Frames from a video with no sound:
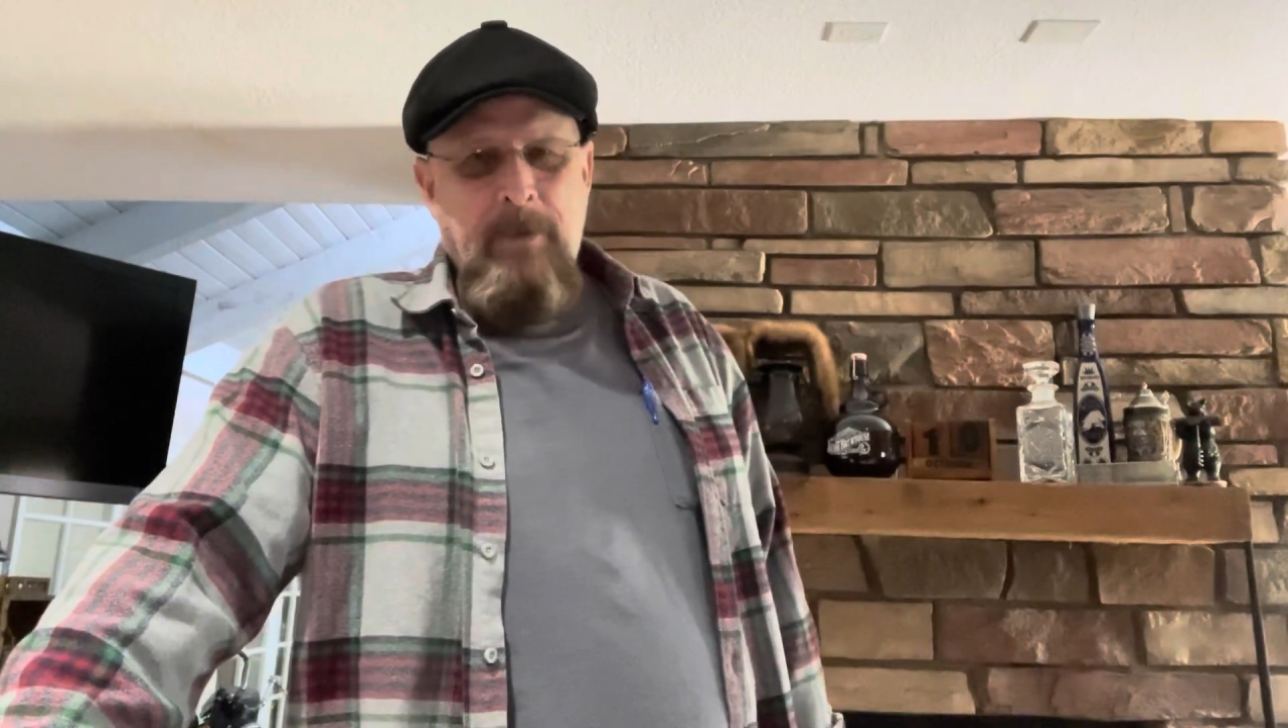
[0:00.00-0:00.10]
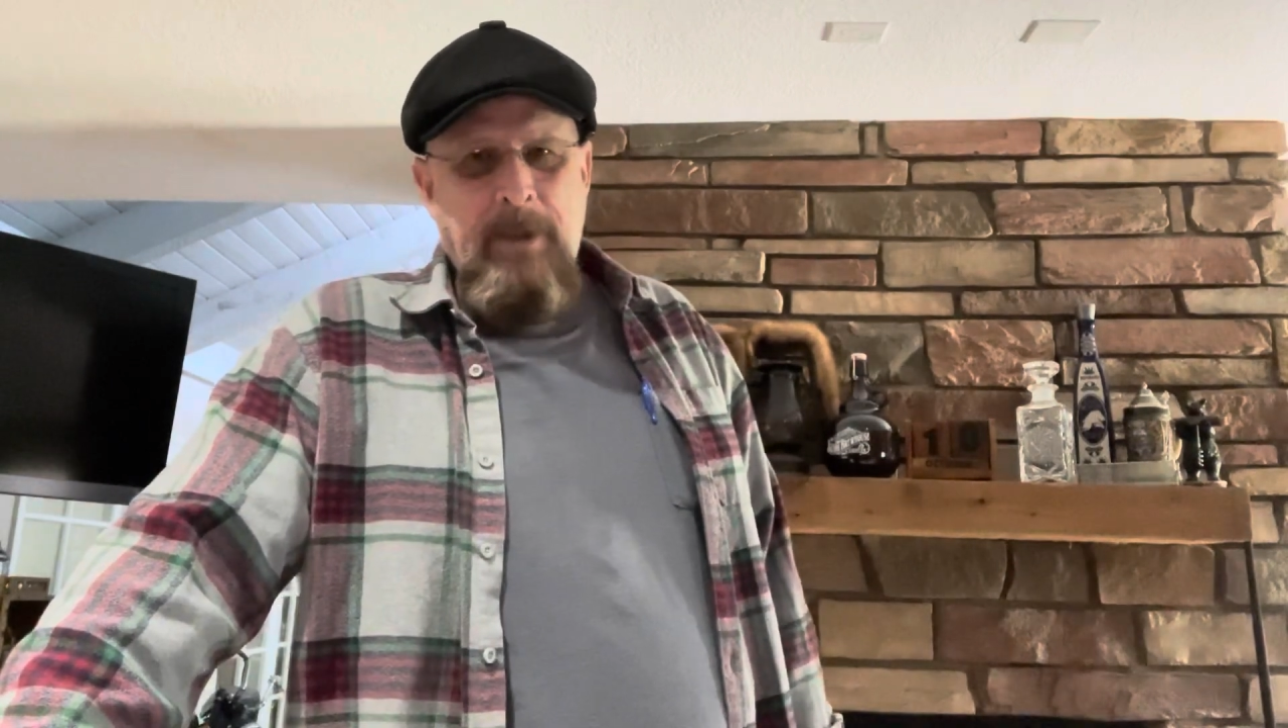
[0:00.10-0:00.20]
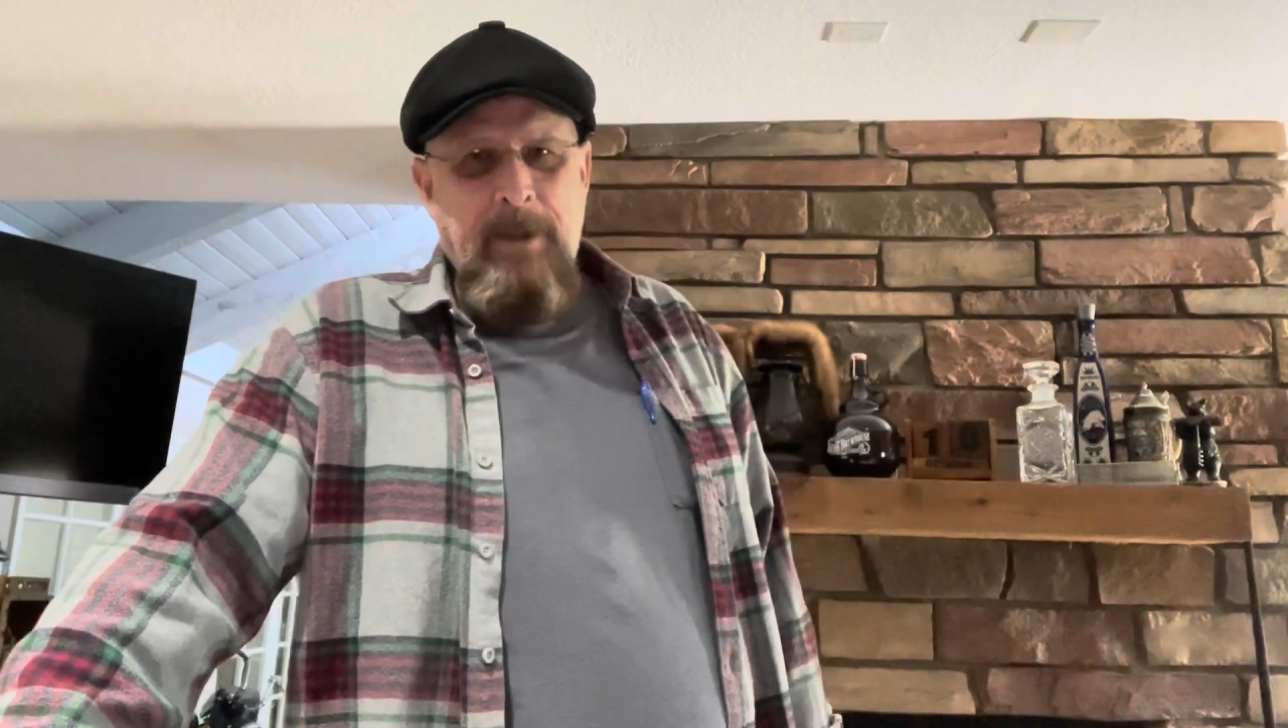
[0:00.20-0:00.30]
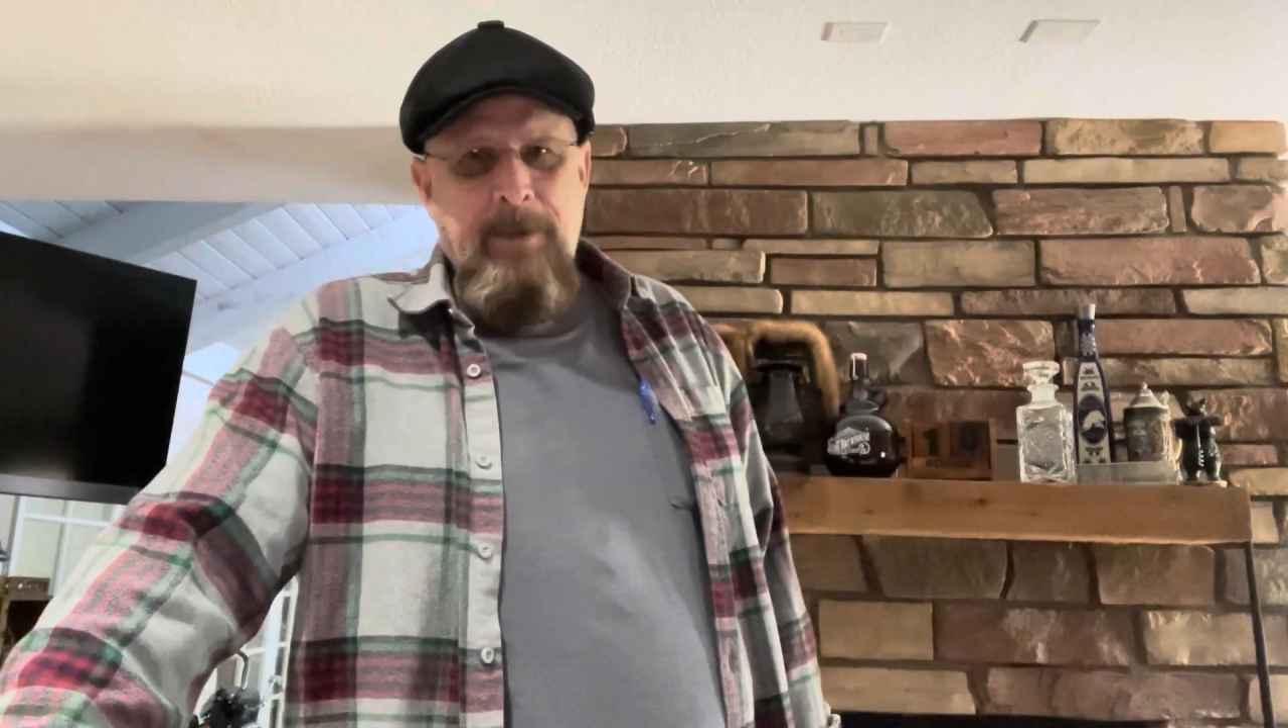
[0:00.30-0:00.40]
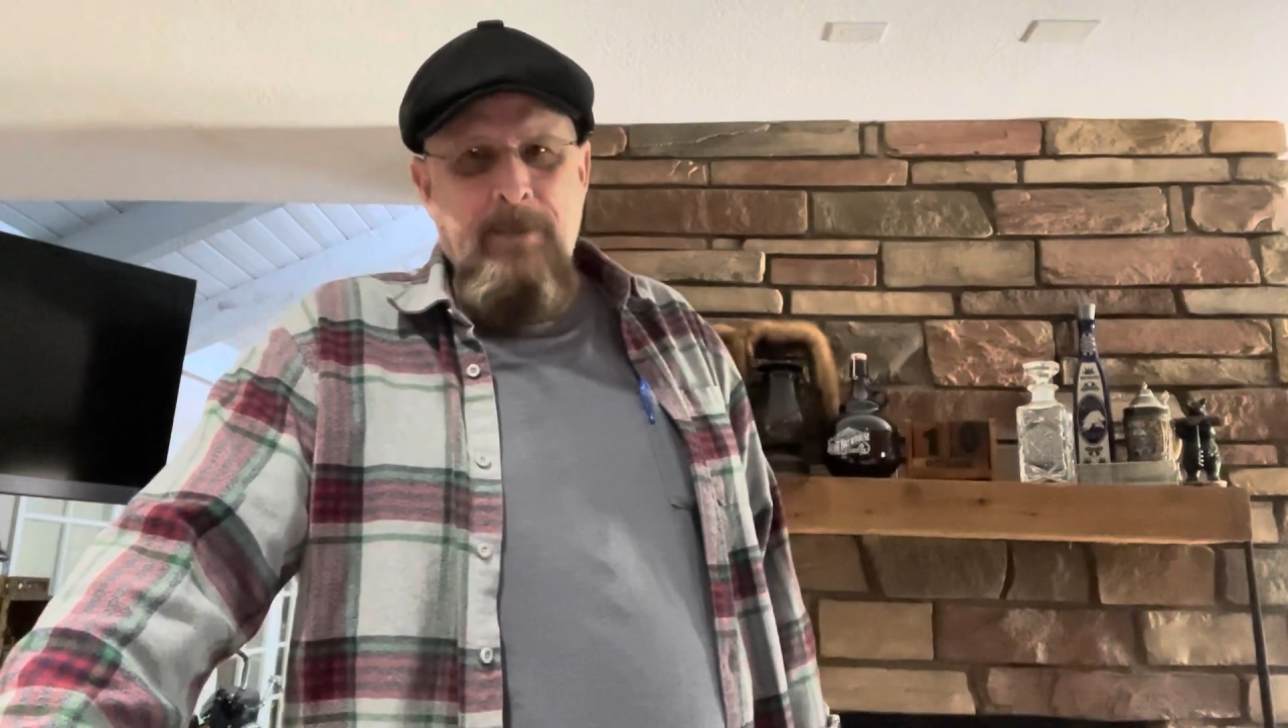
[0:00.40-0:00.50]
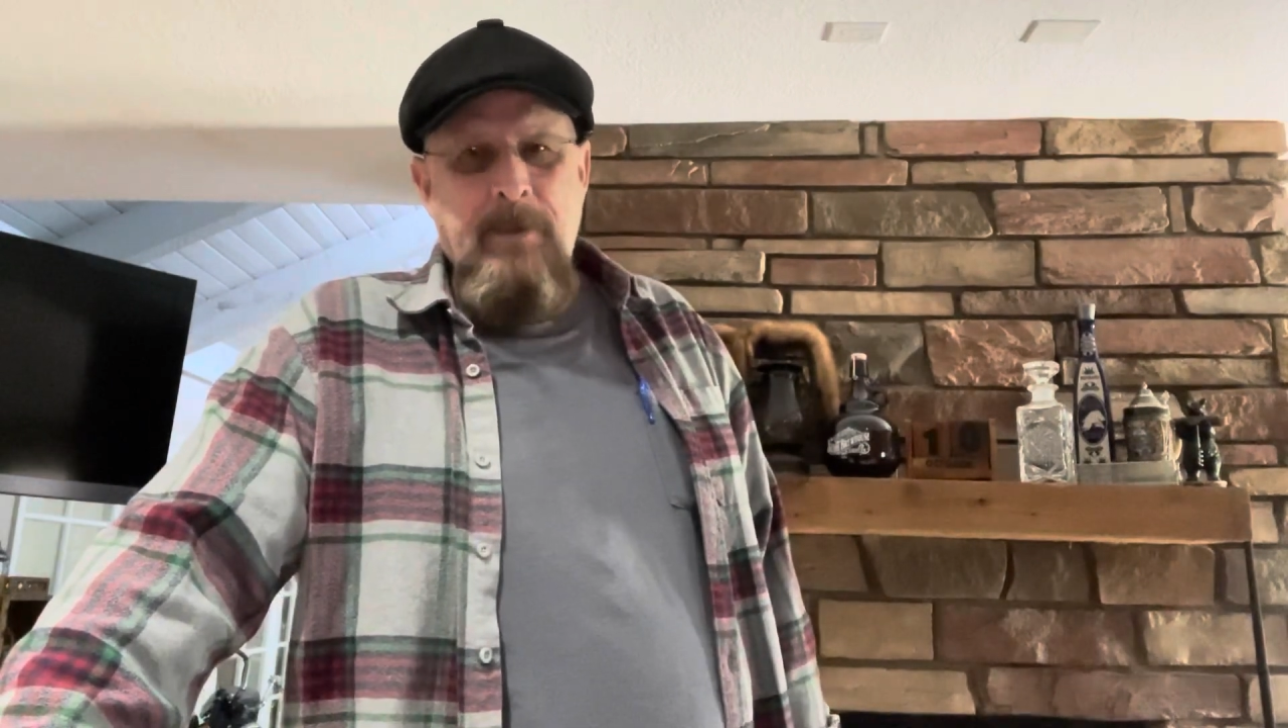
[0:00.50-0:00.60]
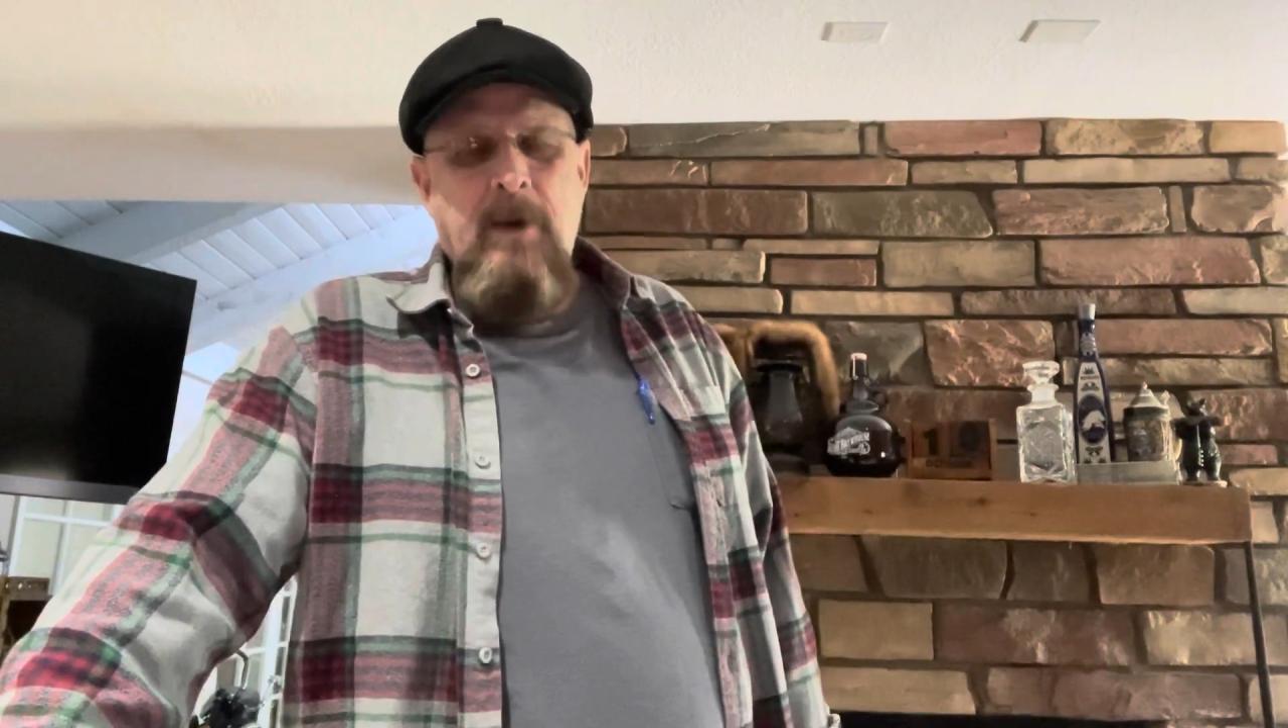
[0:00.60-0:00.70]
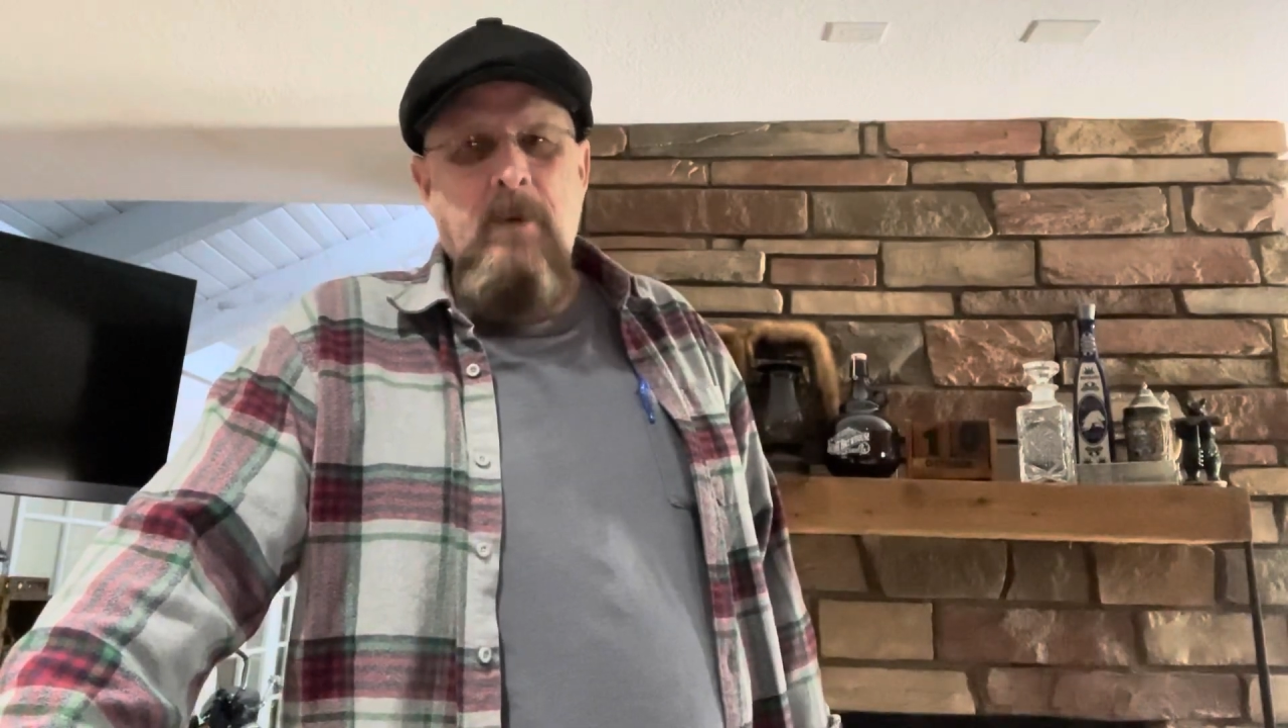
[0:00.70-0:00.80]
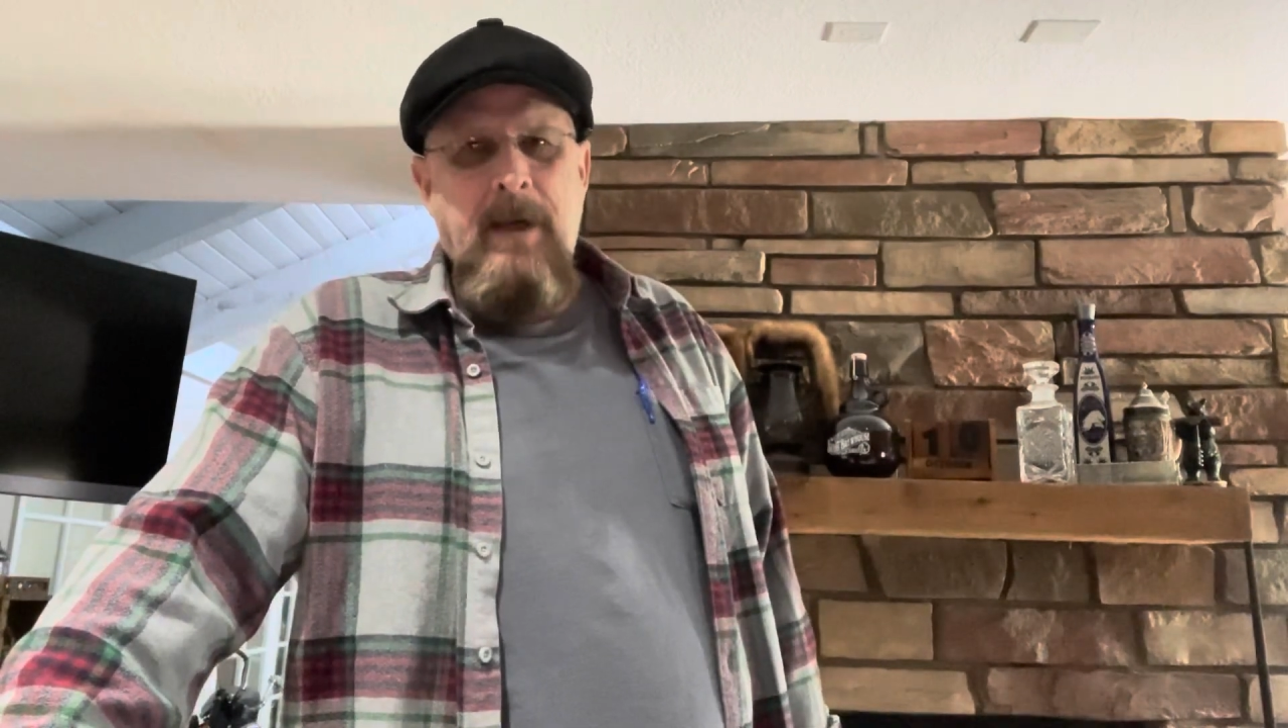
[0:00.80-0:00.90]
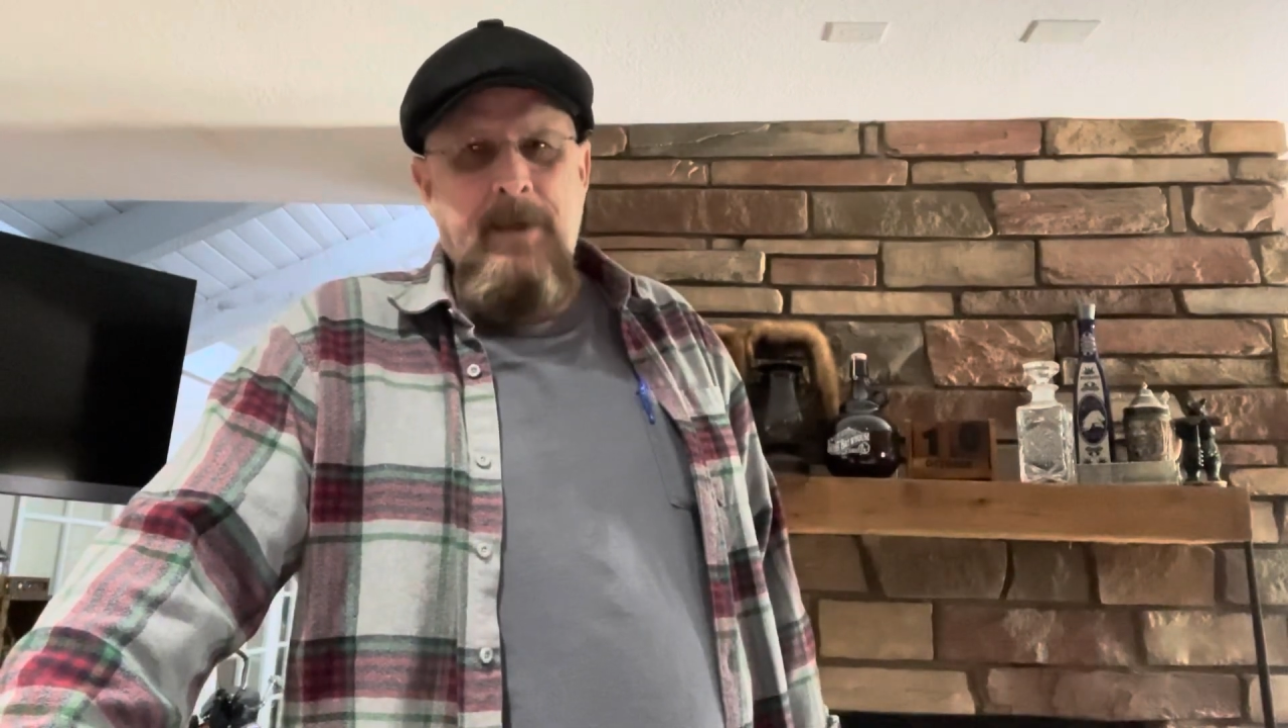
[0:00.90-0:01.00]
leak and you
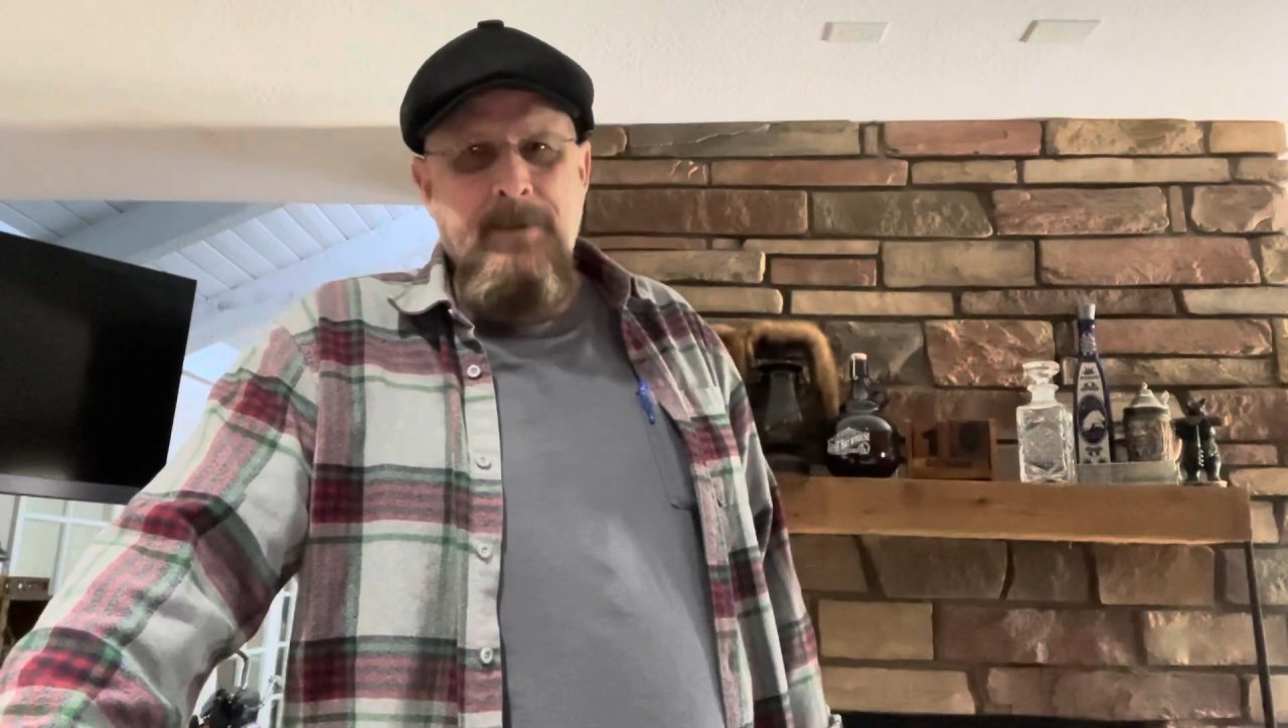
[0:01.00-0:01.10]
know how